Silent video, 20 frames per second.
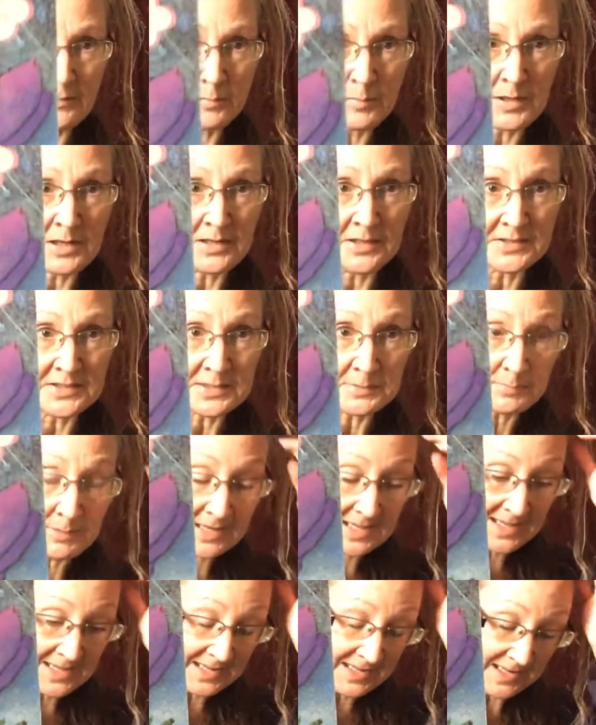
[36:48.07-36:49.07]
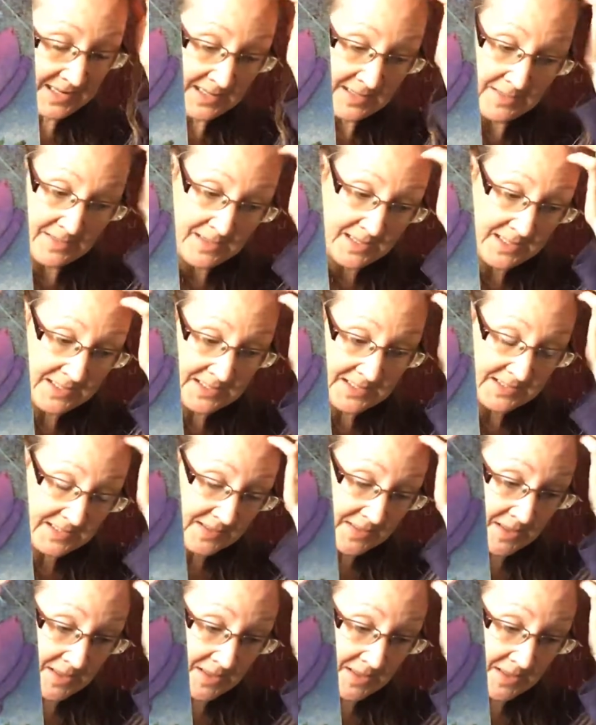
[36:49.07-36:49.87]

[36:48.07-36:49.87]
part to play in this,